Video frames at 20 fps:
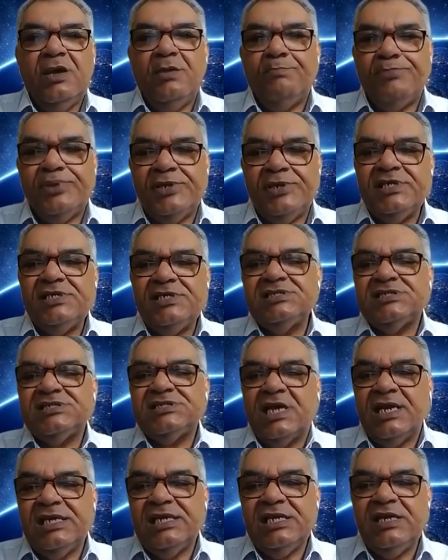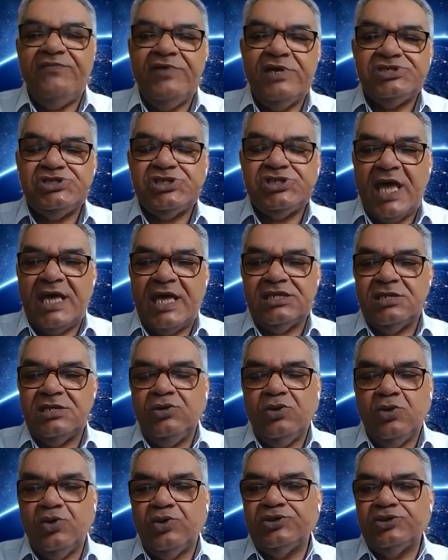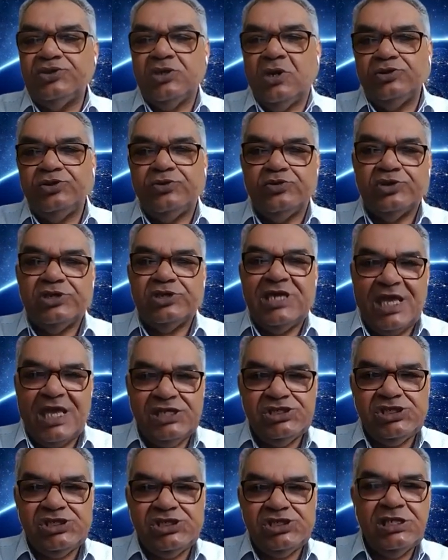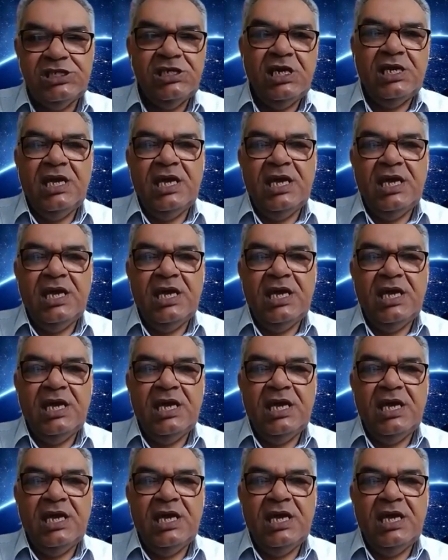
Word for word: please leave a chat note to Kenji.